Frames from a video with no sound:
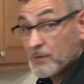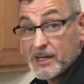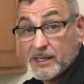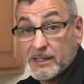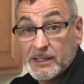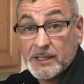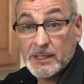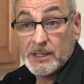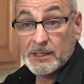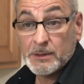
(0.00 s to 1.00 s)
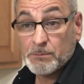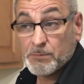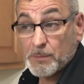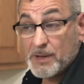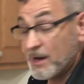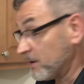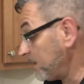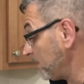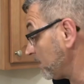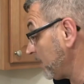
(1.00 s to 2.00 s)
ready,
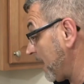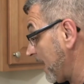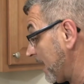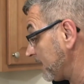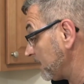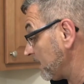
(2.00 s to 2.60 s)
prepared here, and